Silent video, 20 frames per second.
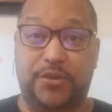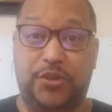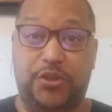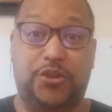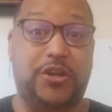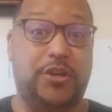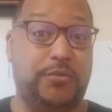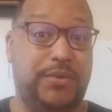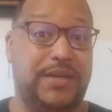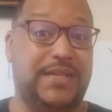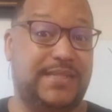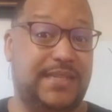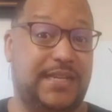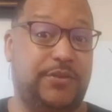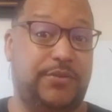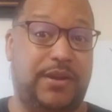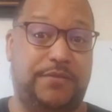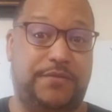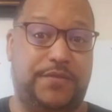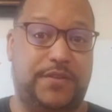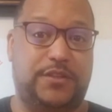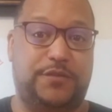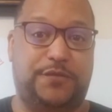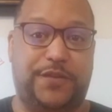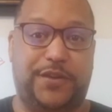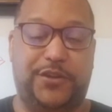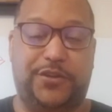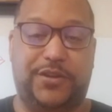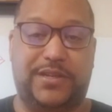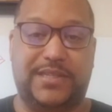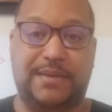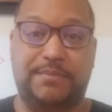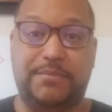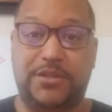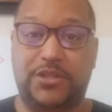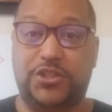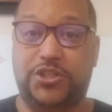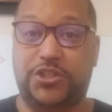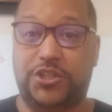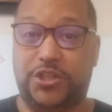you're gonna wanna stick around for this video because I'm gonna
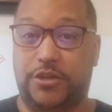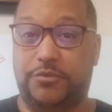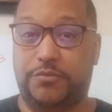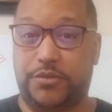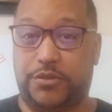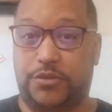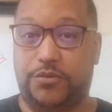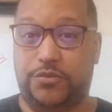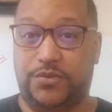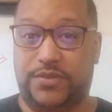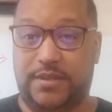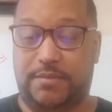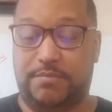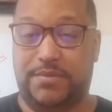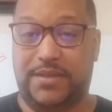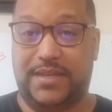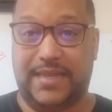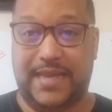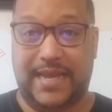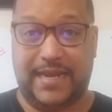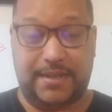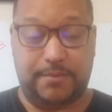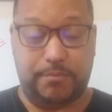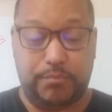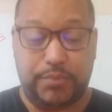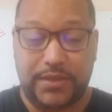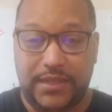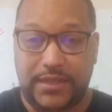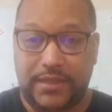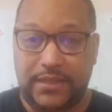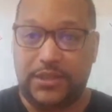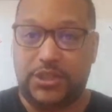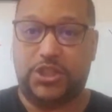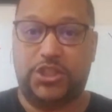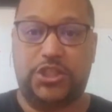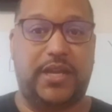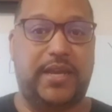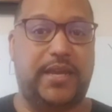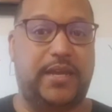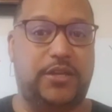share with you something that completely
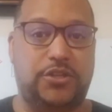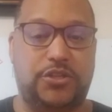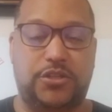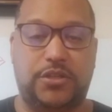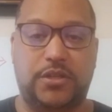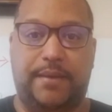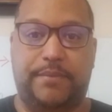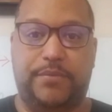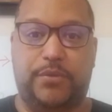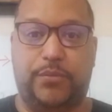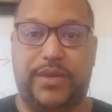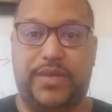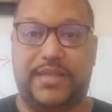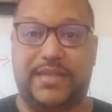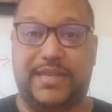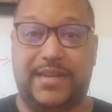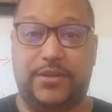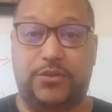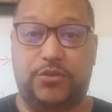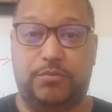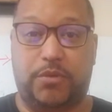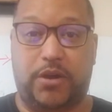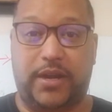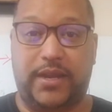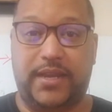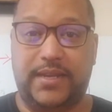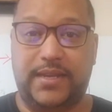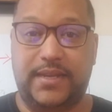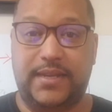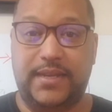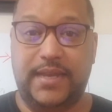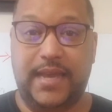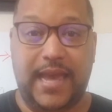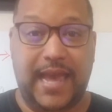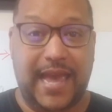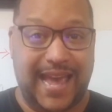changed the way that I do marketing.